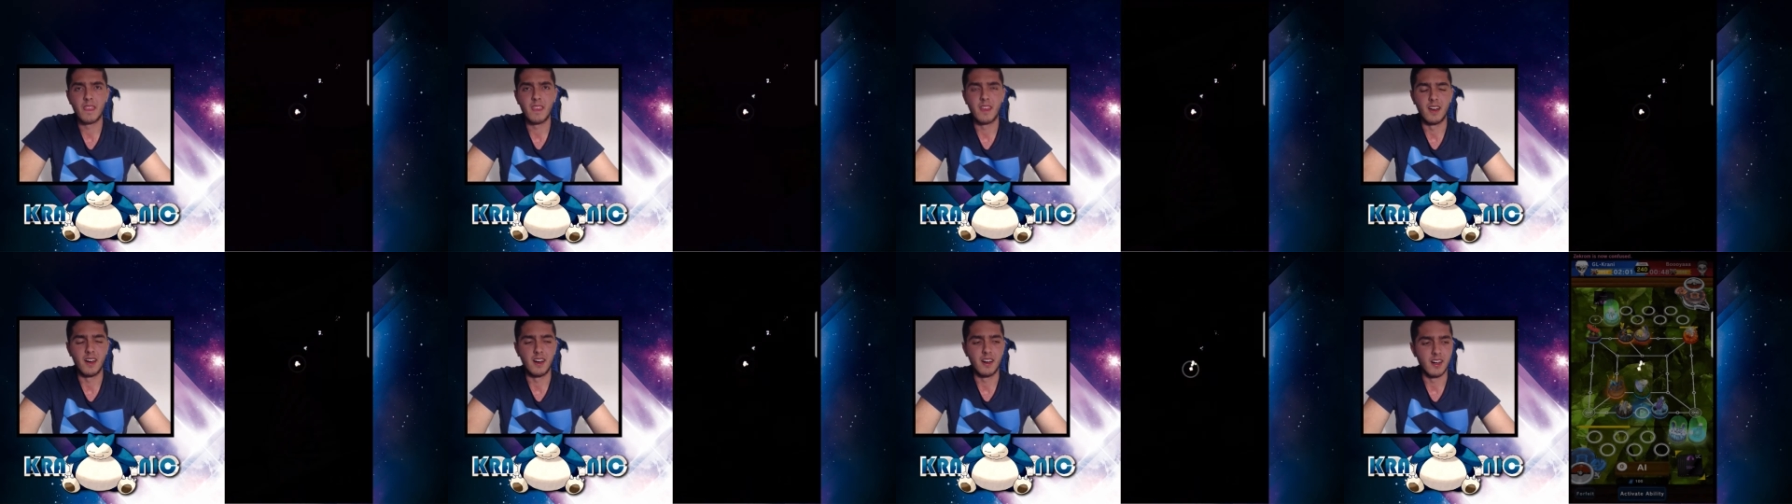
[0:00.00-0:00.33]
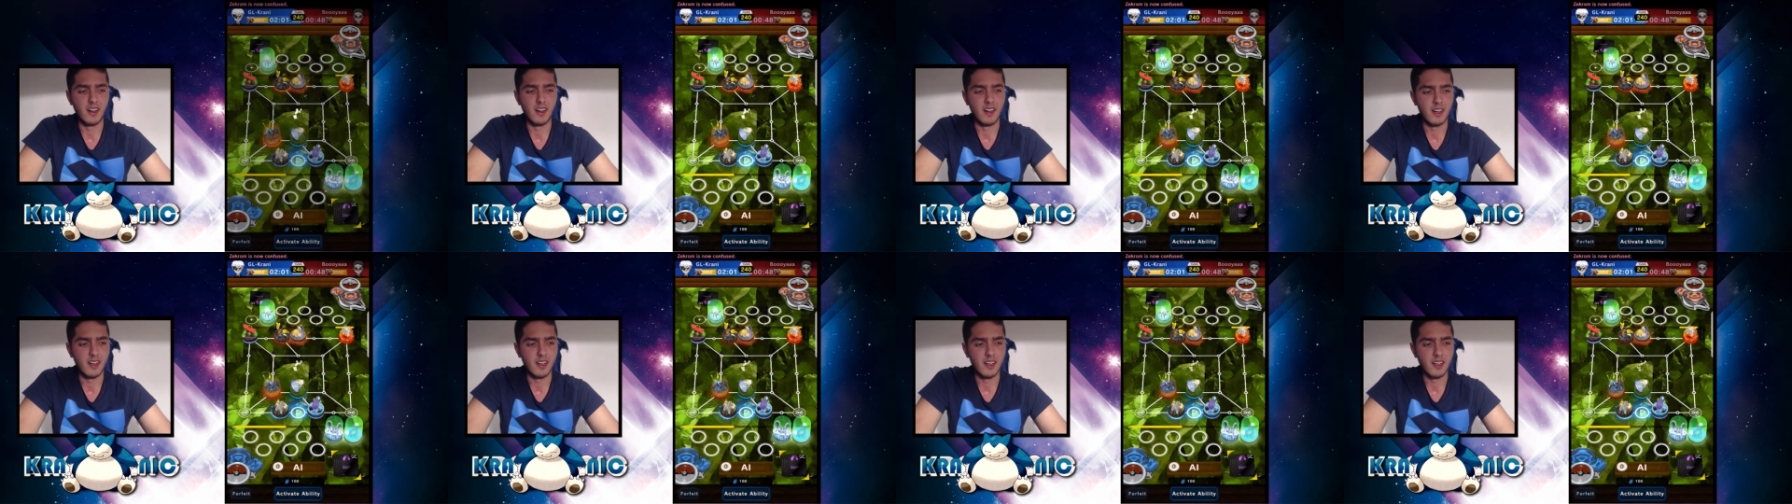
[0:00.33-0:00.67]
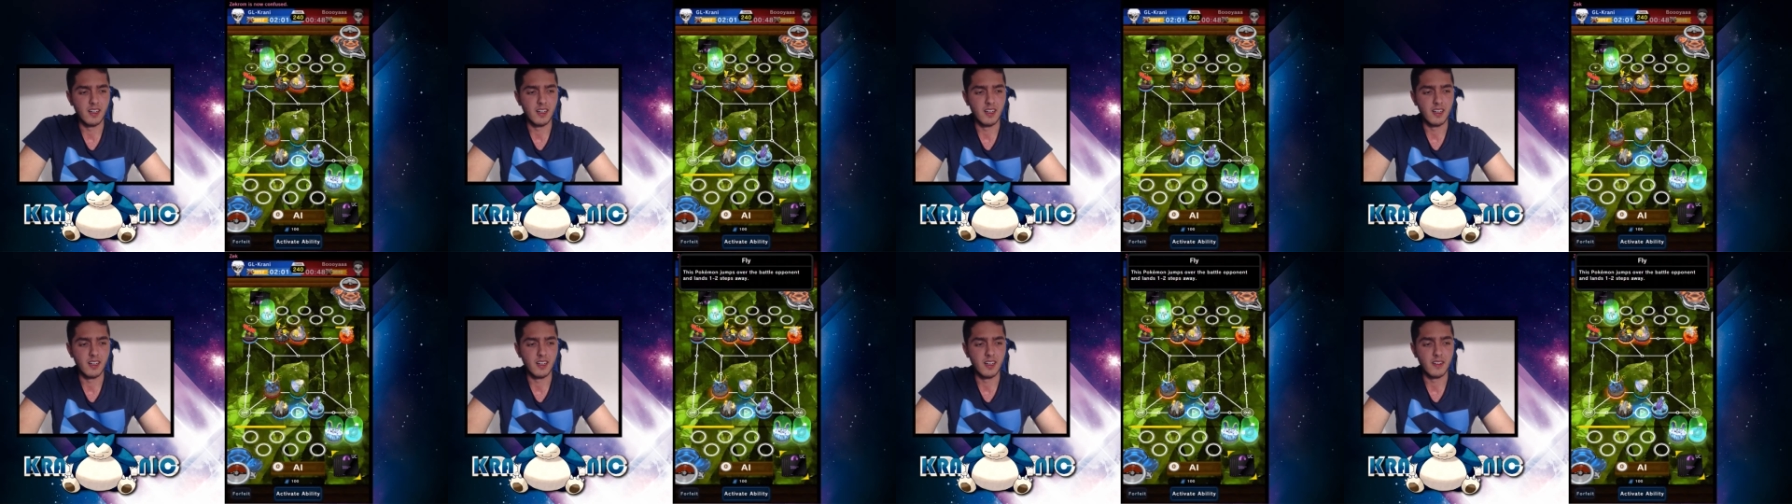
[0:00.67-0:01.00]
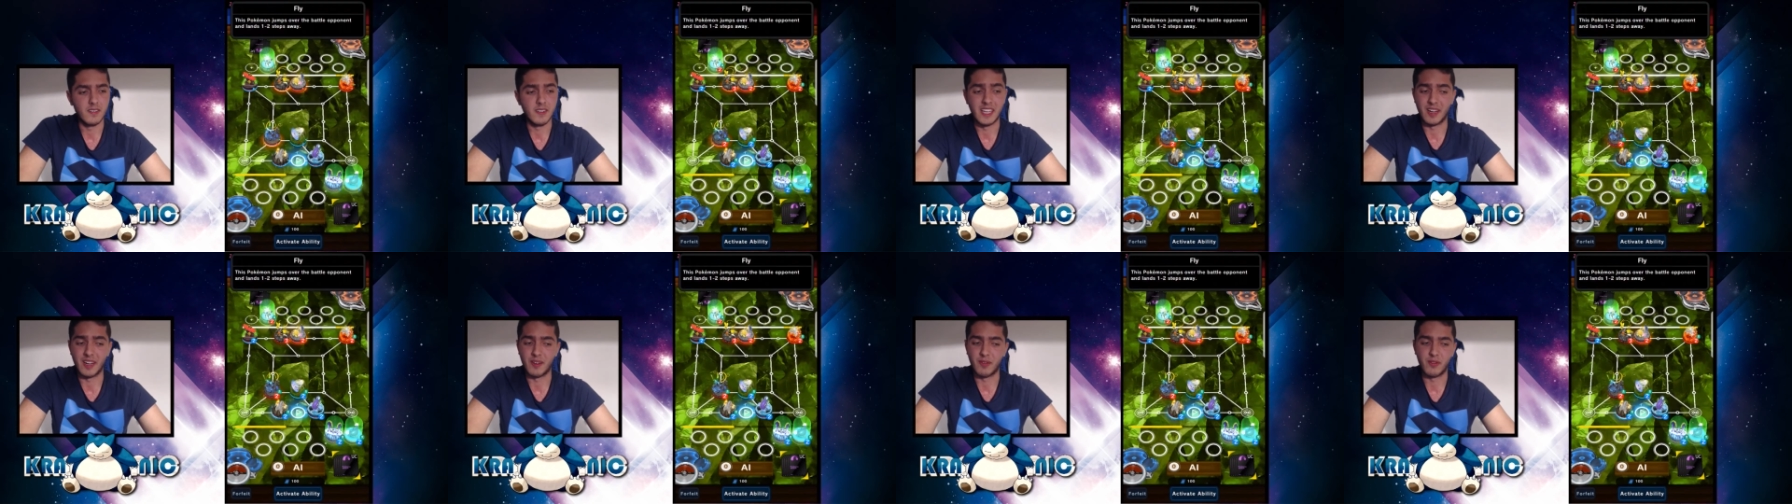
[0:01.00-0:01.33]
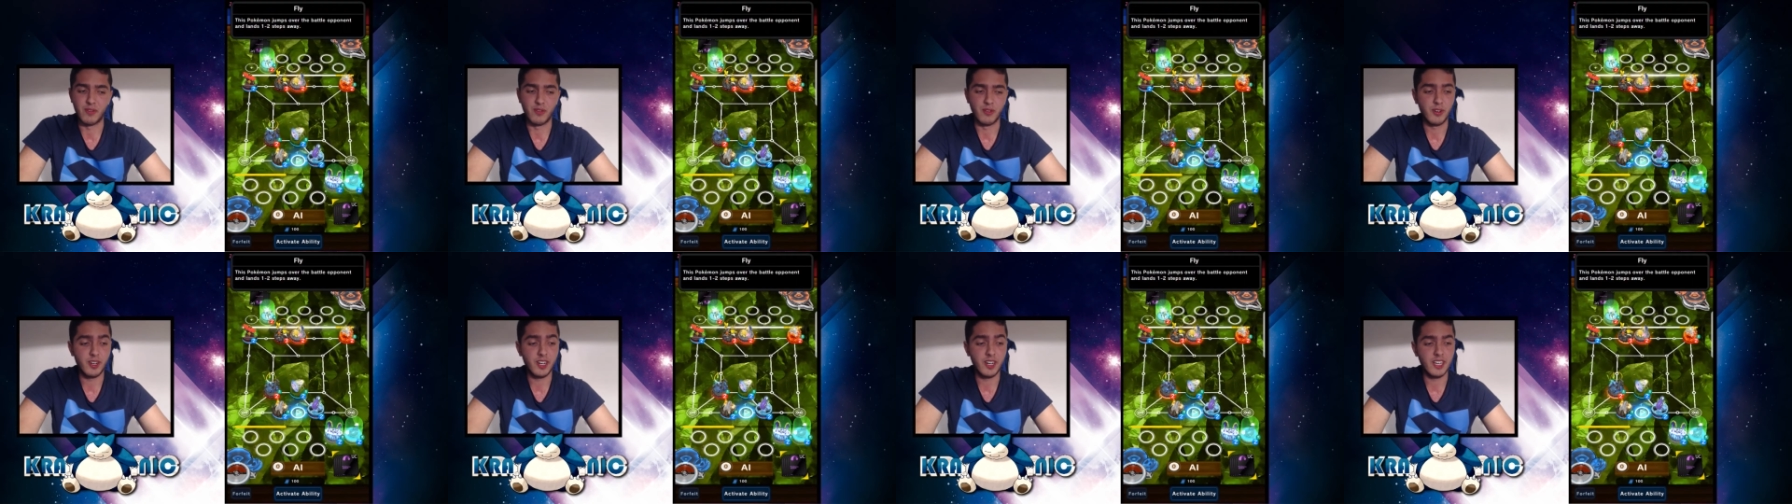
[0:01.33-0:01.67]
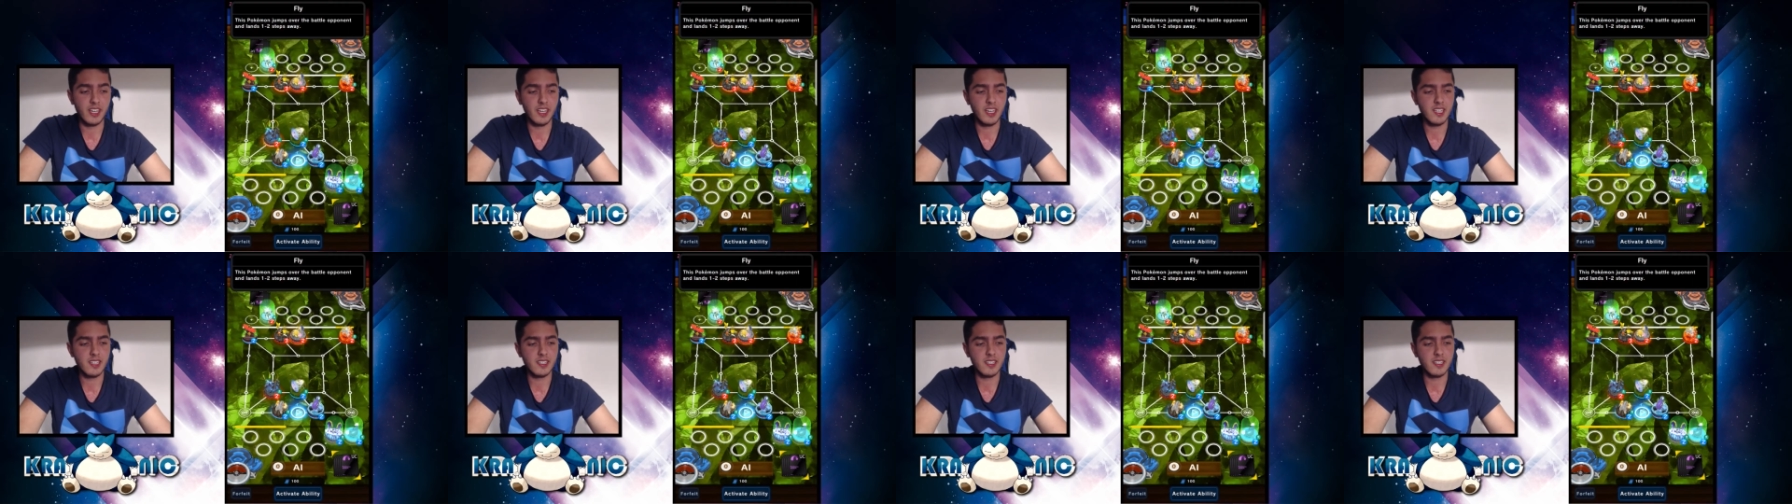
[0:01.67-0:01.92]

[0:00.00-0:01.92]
Uh, yeah, forty-eight